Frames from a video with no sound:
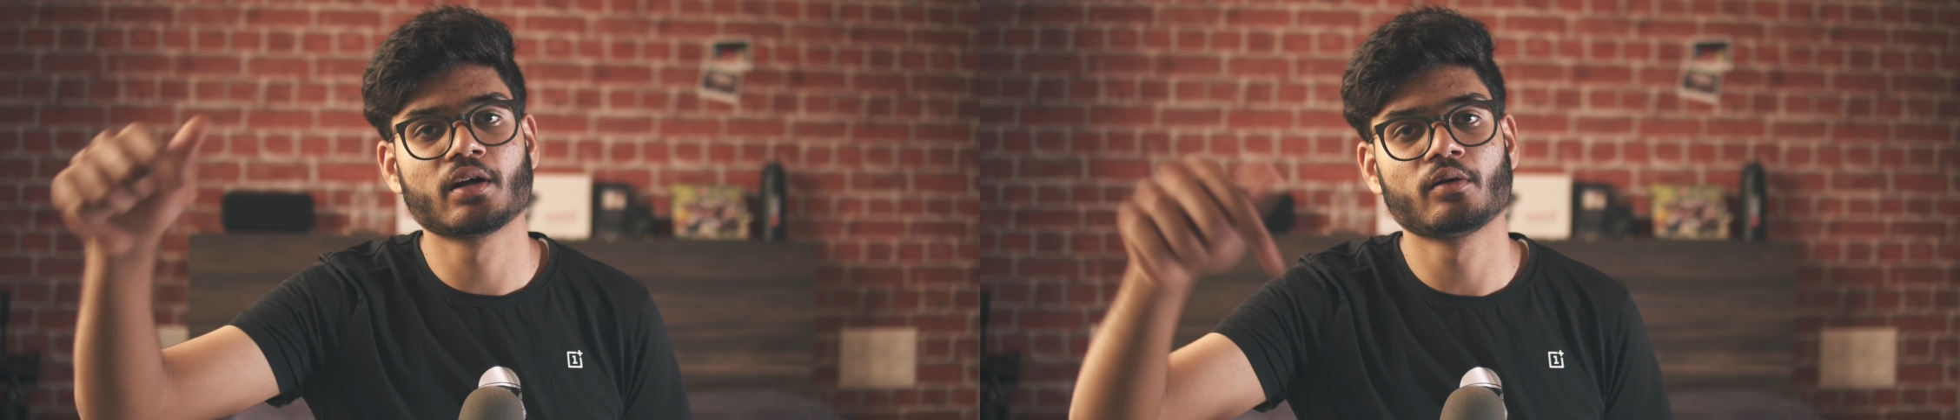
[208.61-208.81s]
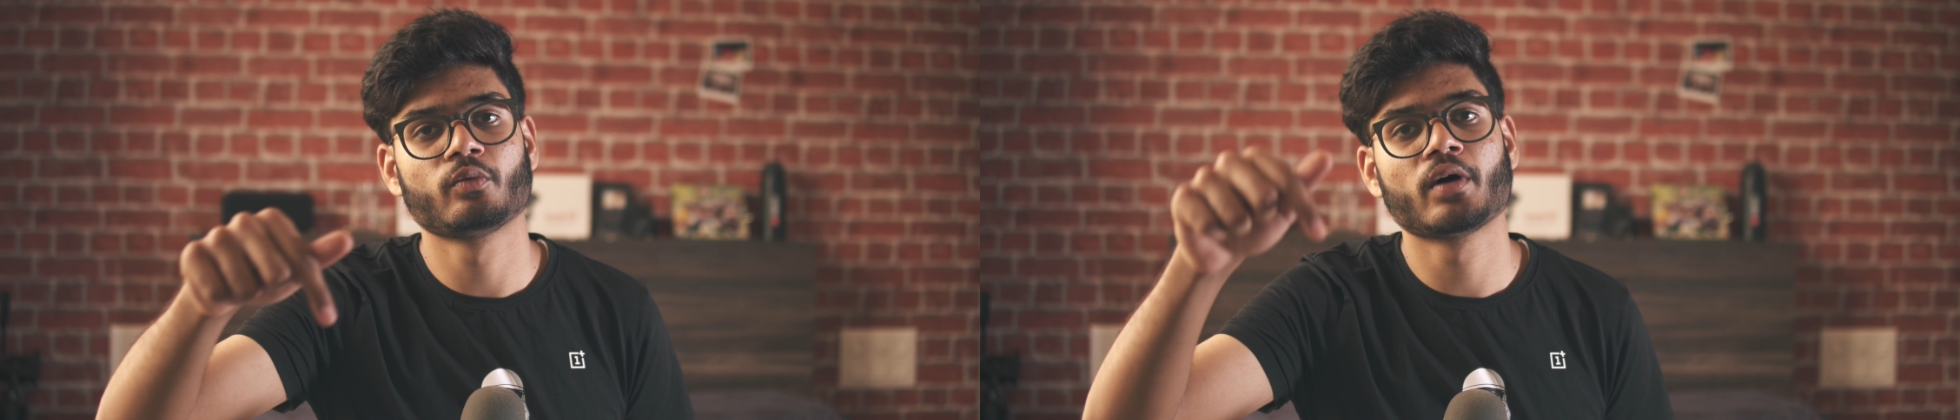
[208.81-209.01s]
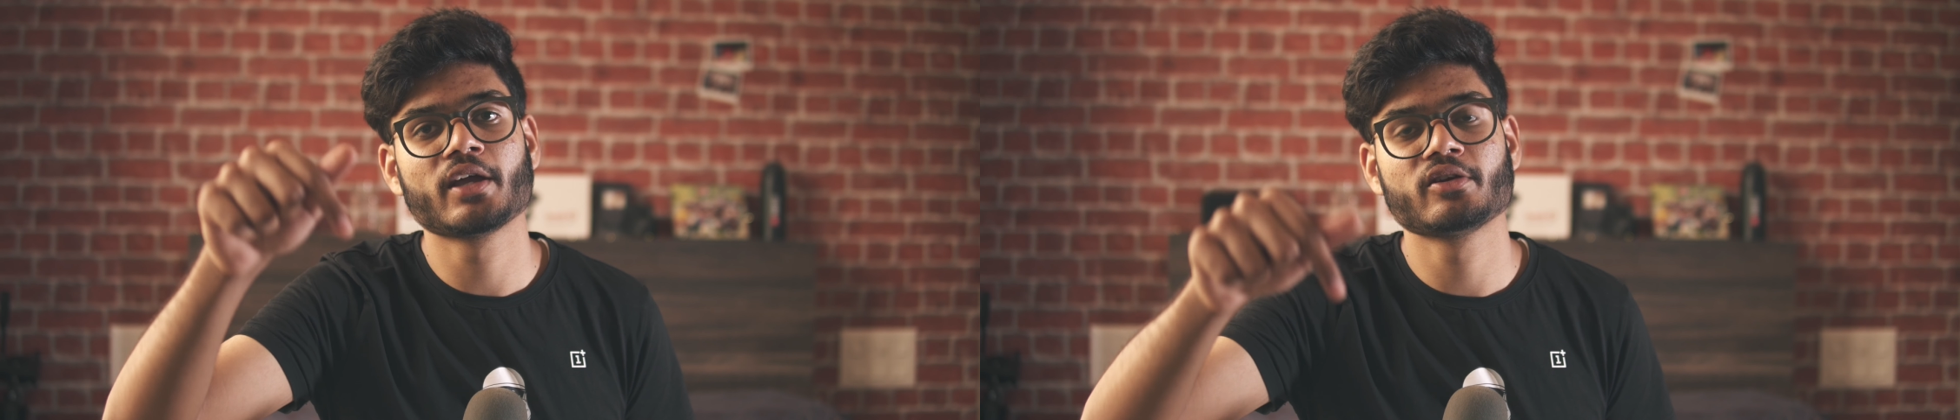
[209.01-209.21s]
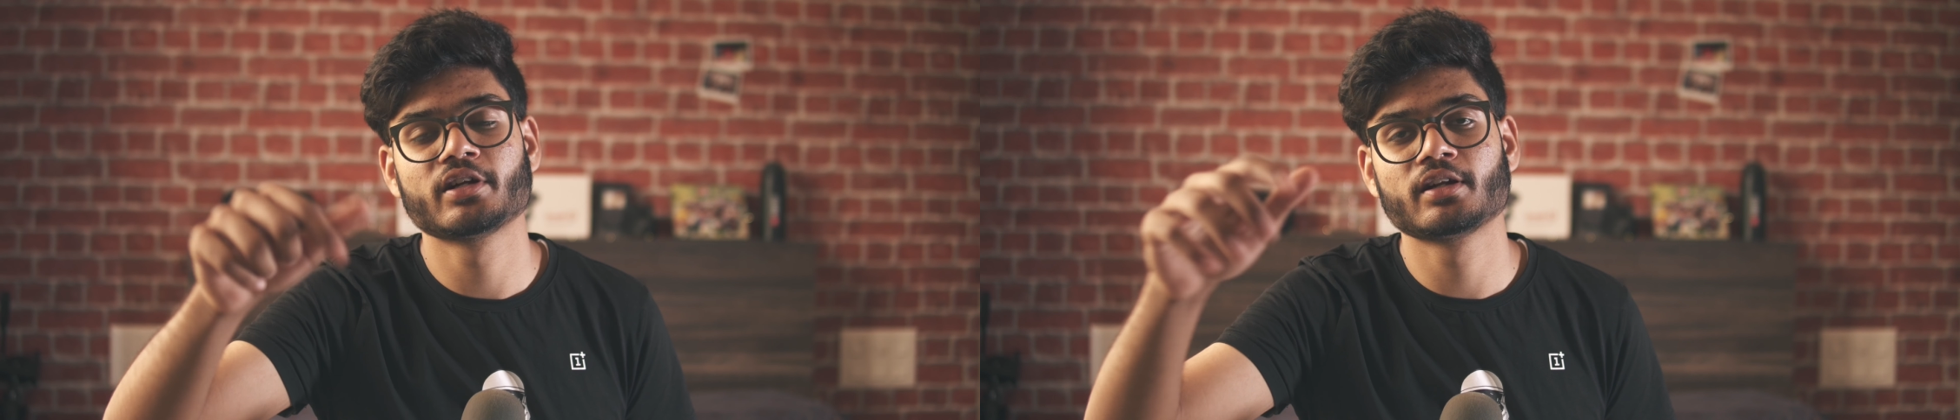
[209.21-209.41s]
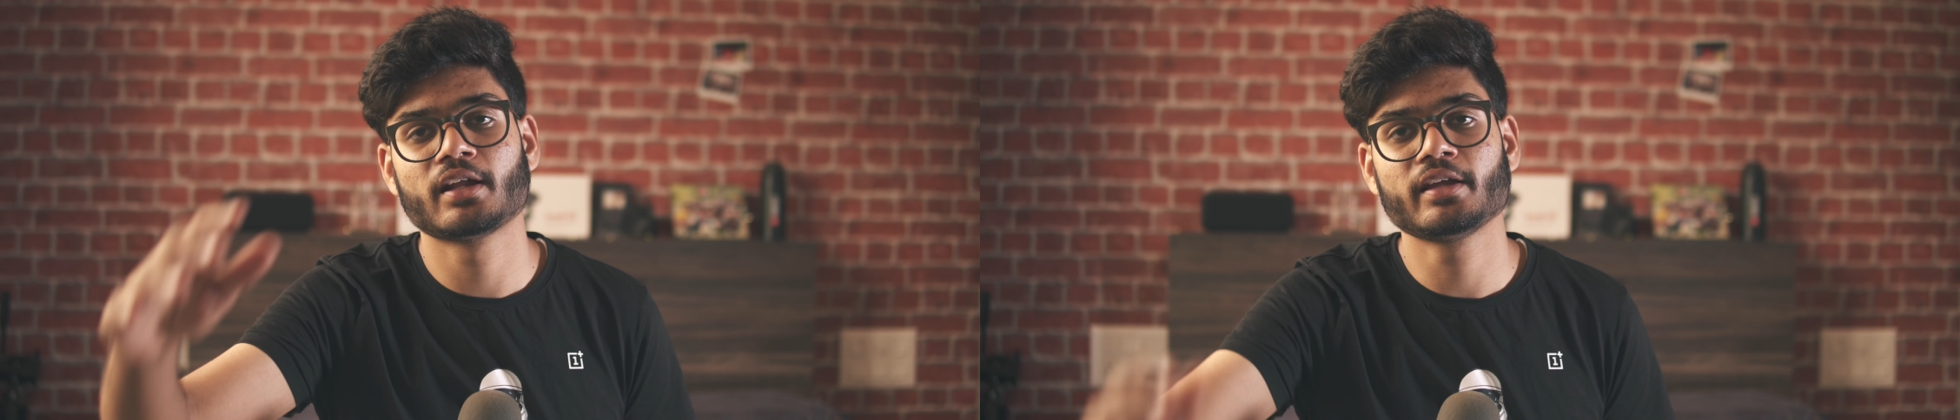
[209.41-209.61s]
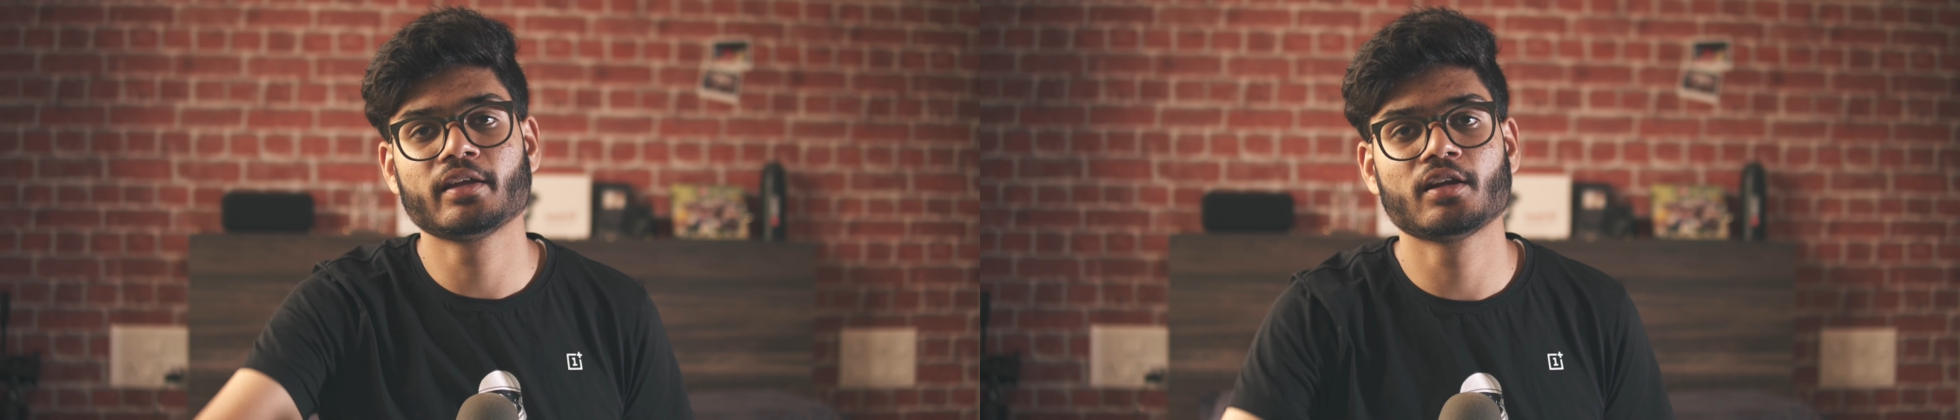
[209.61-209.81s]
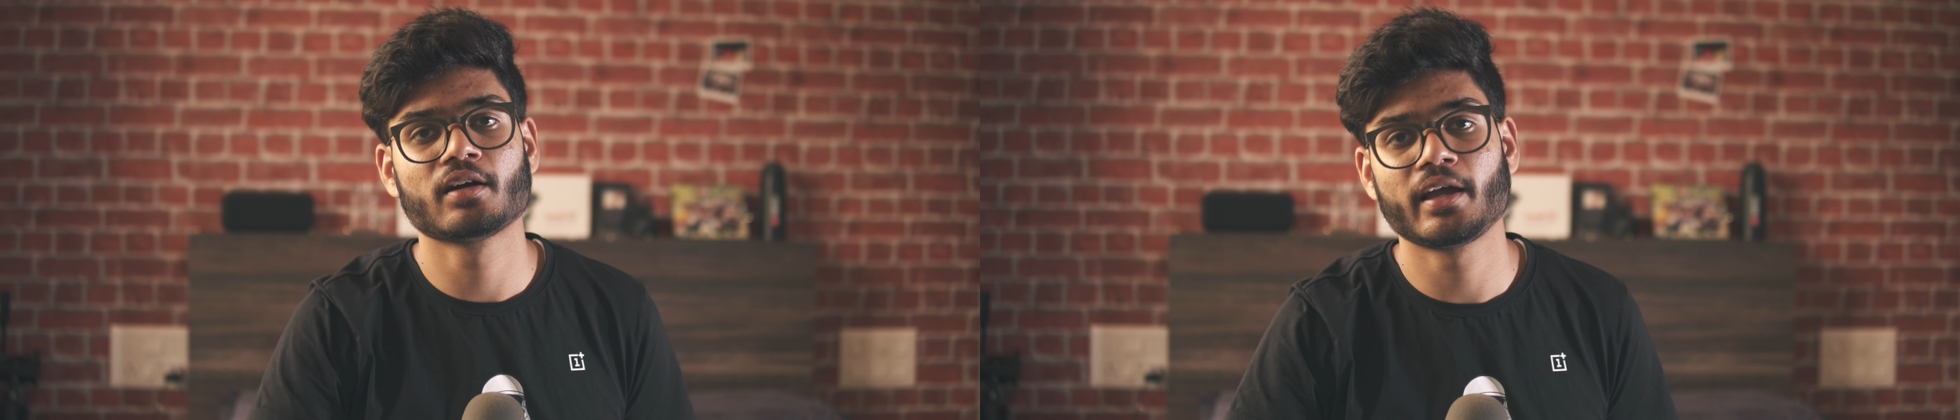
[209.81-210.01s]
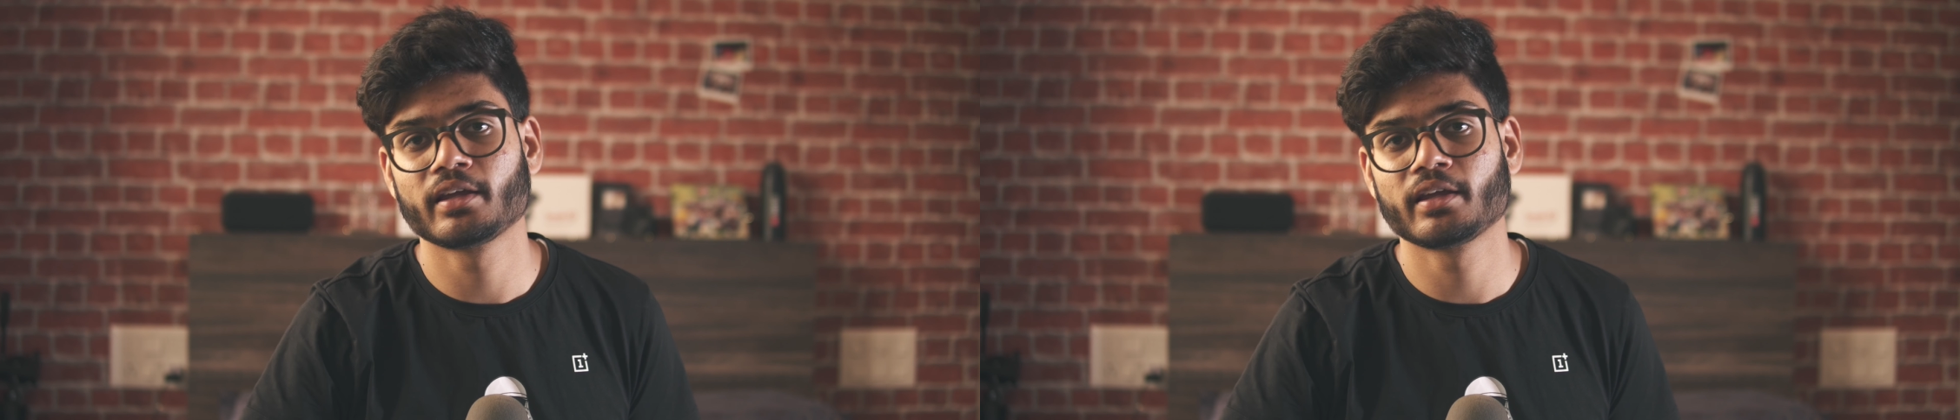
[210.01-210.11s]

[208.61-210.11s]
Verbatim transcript: uh, why you didn't like it.